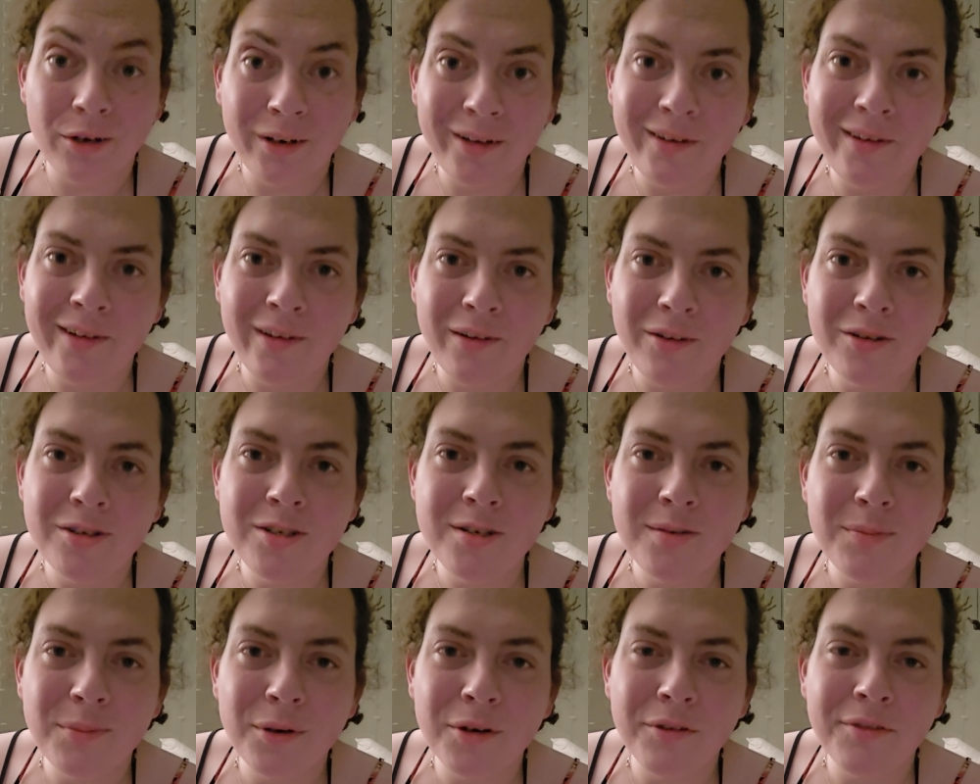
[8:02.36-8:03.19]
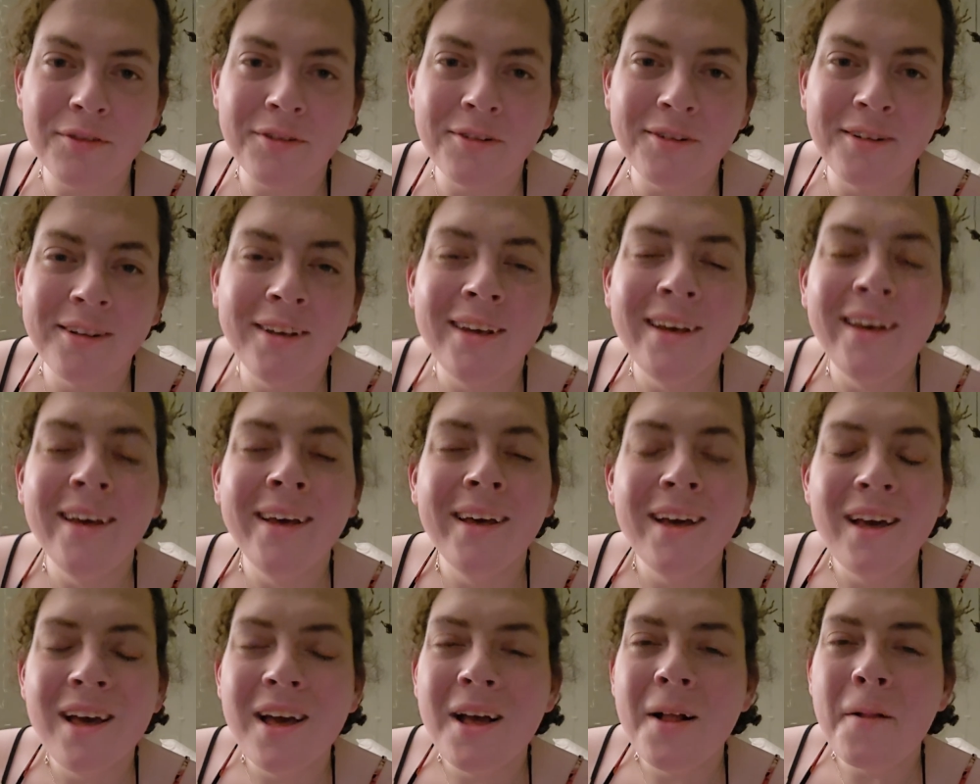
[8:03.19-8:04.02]
an intelligent person.
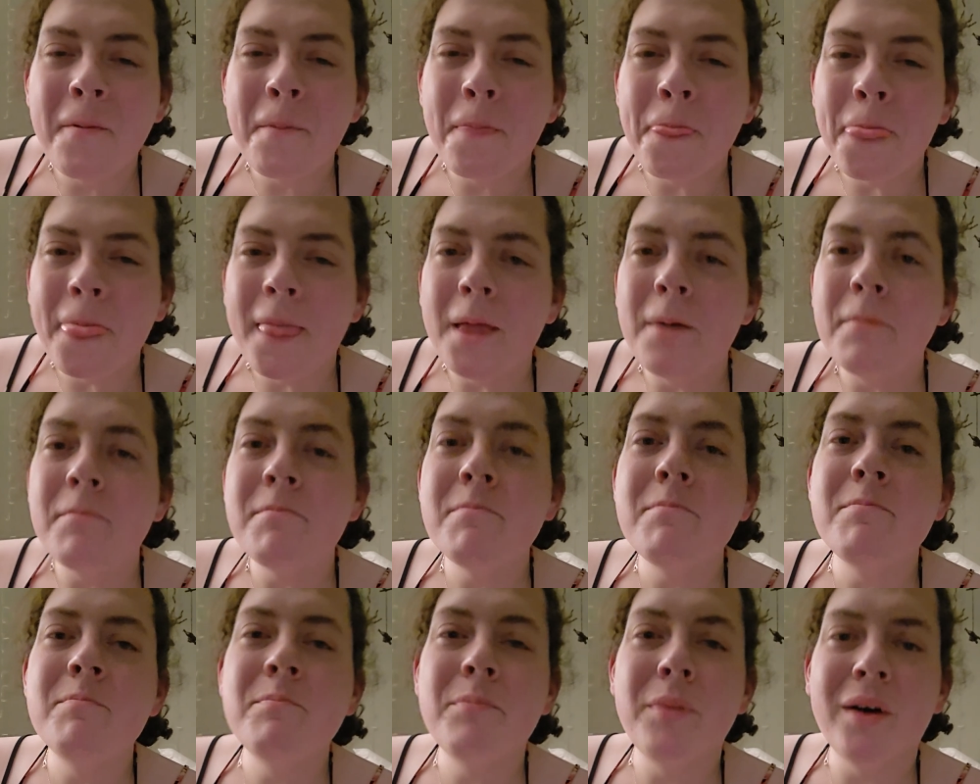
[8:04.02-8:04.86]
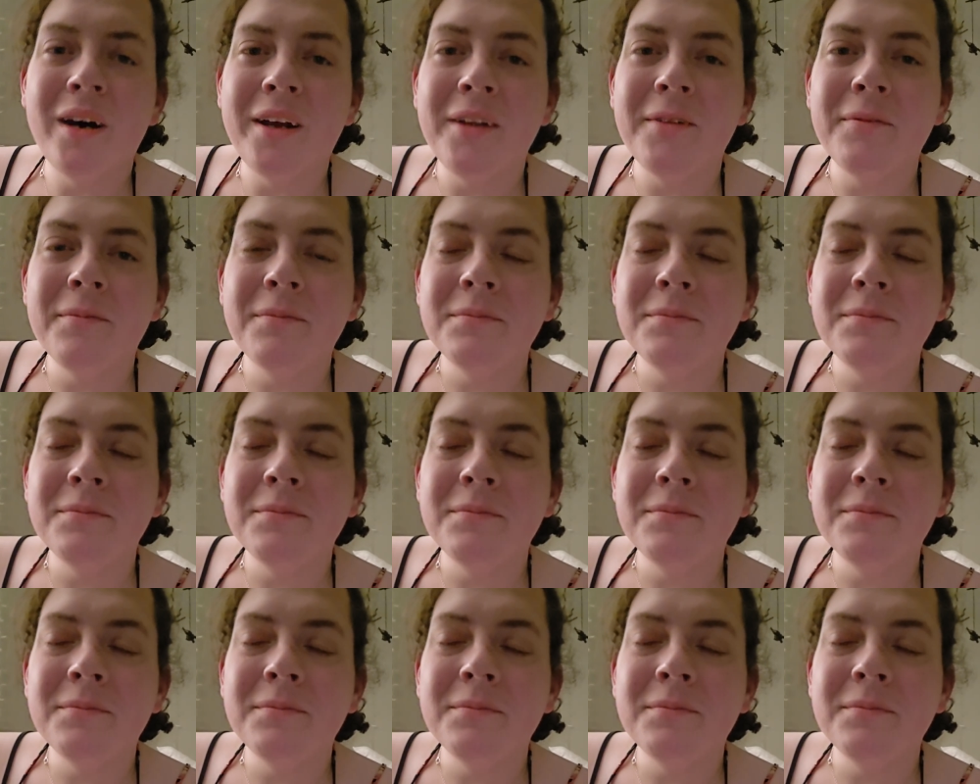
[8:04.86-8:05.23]
But